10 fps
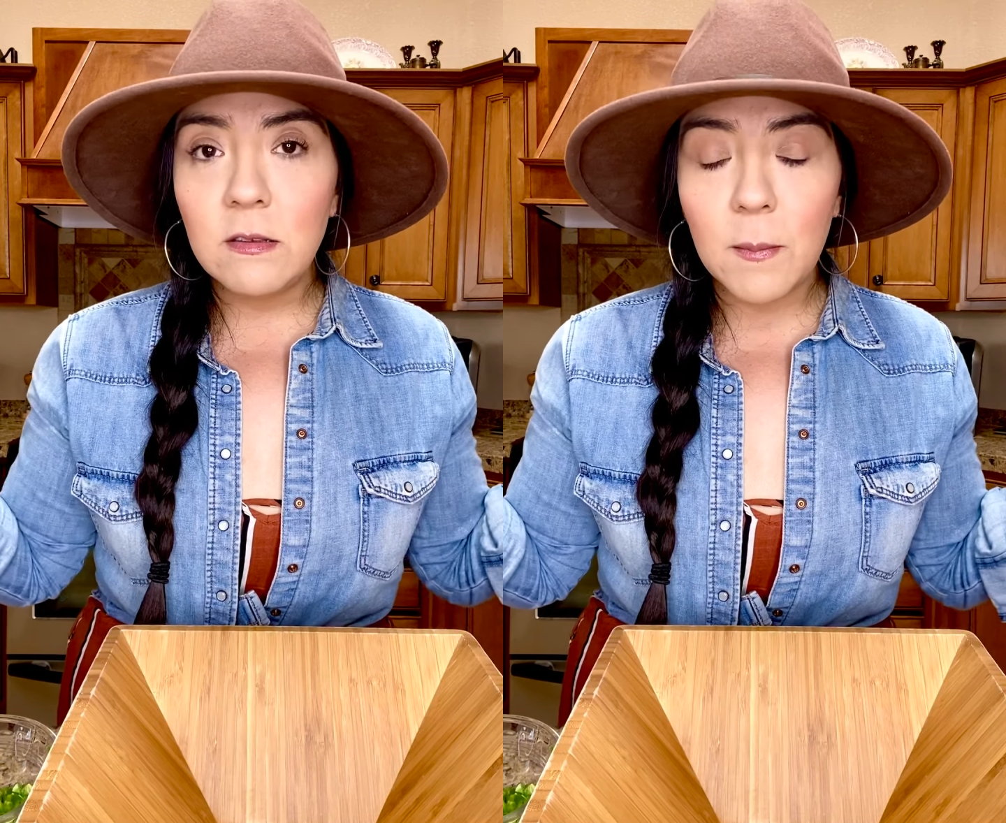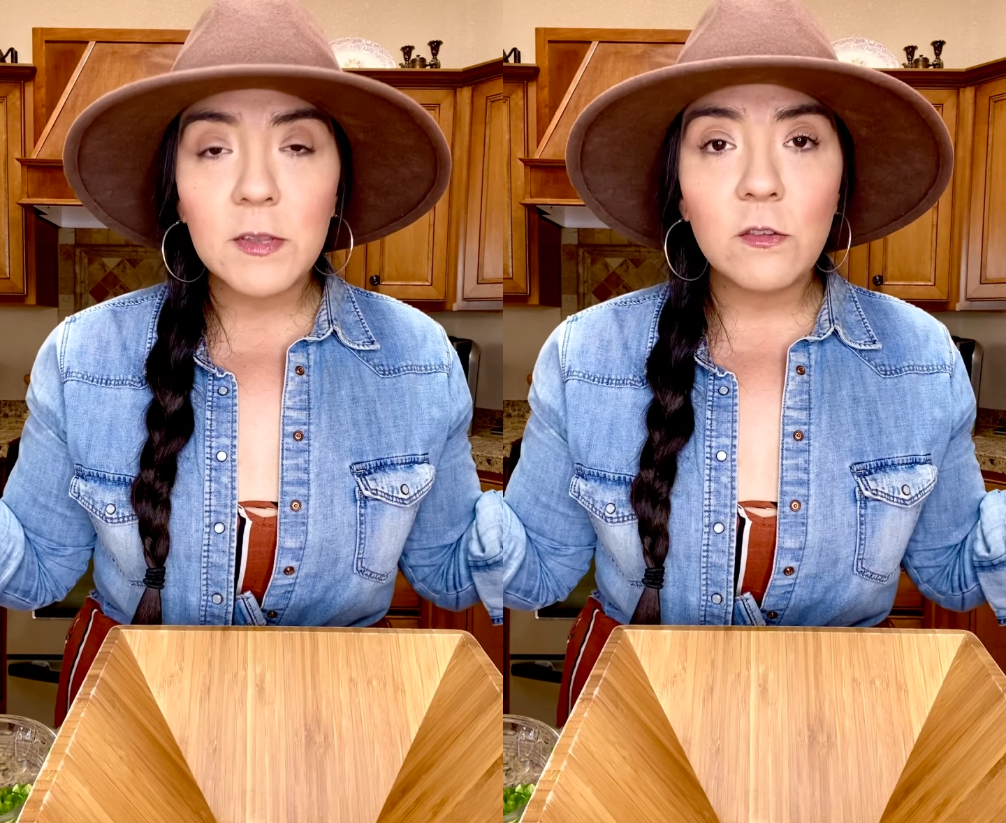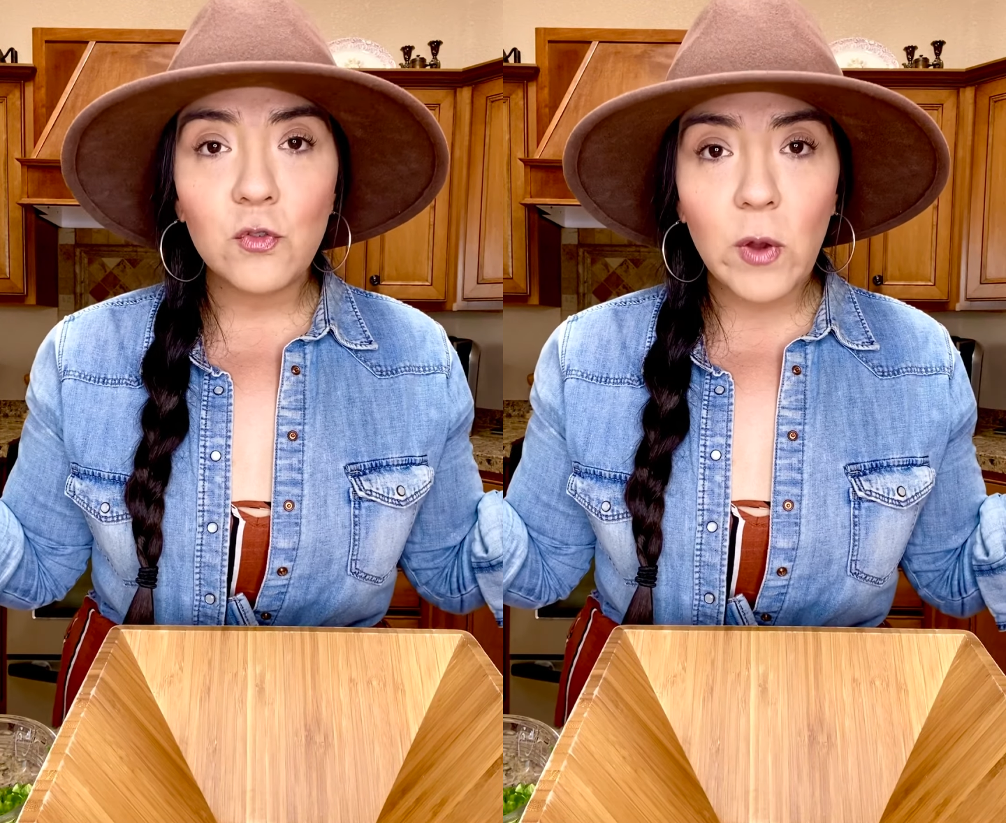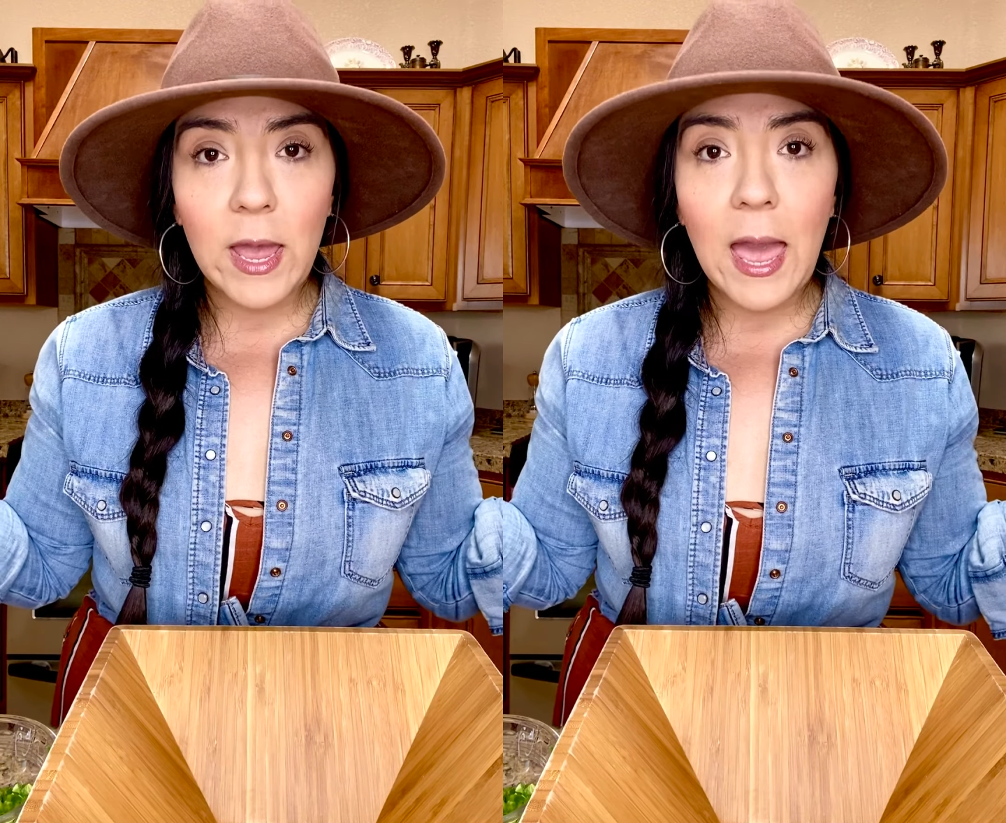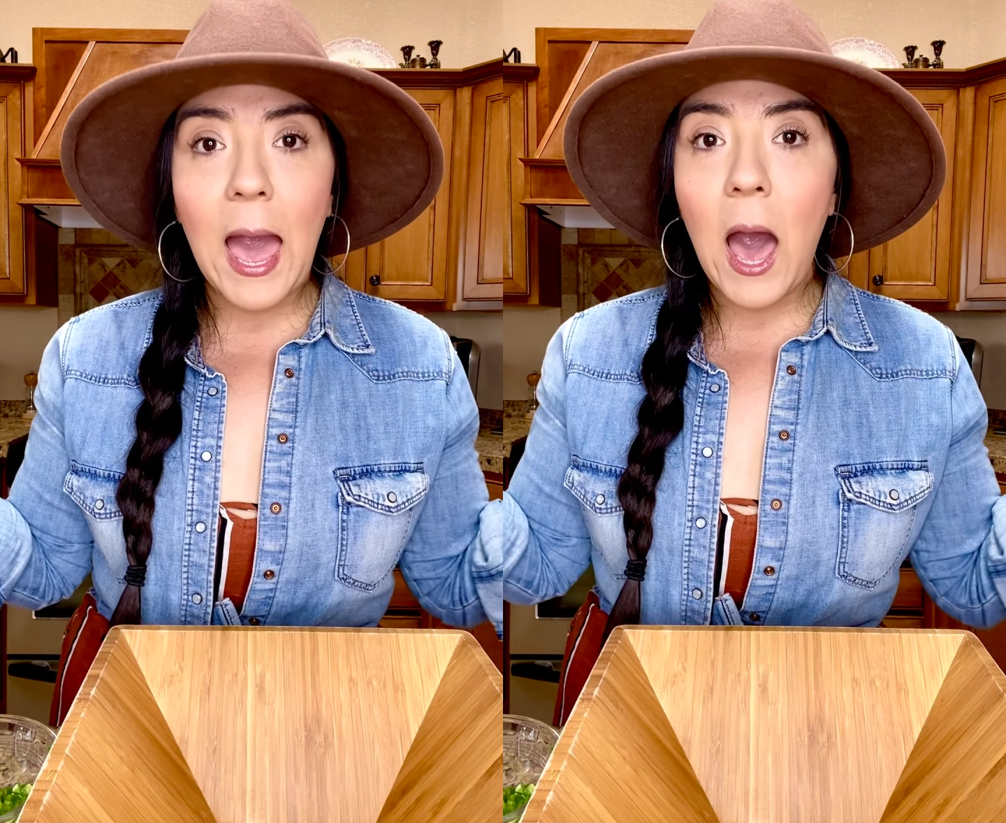
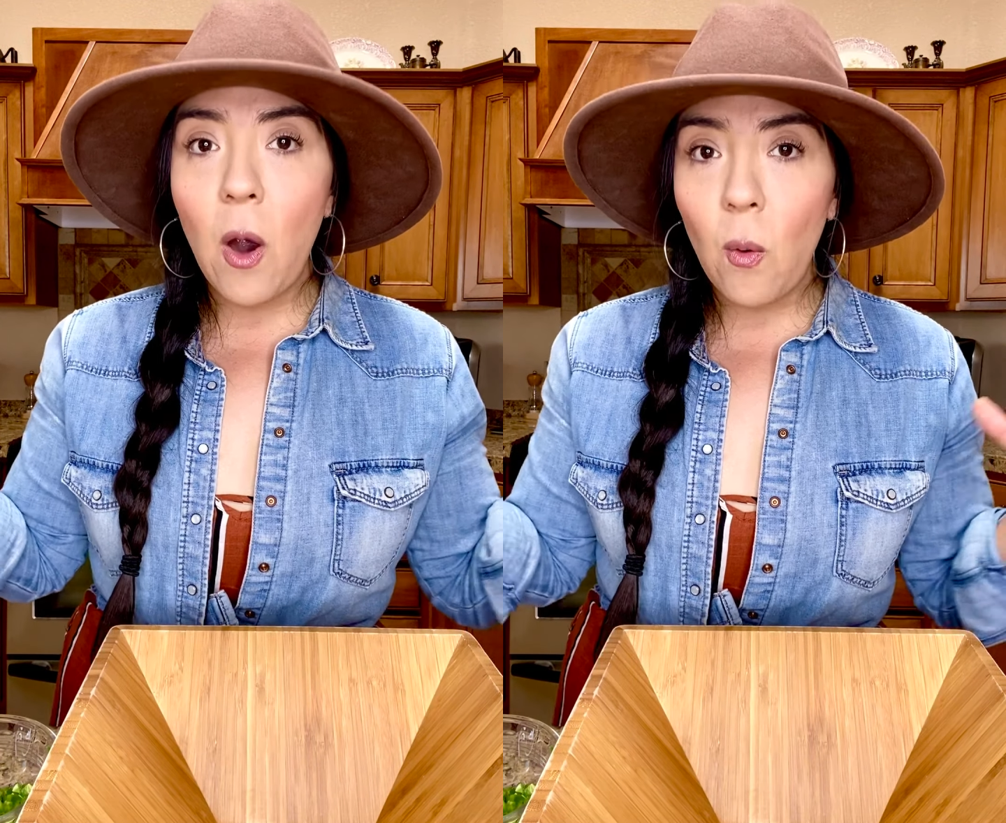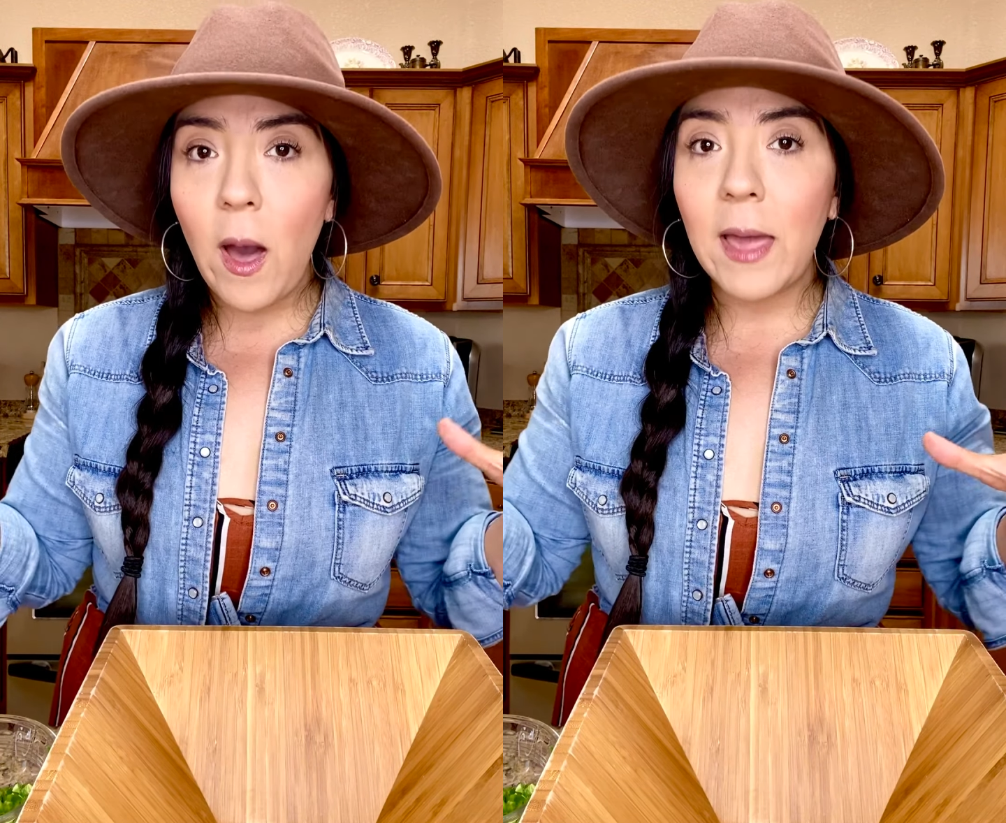demonstrate how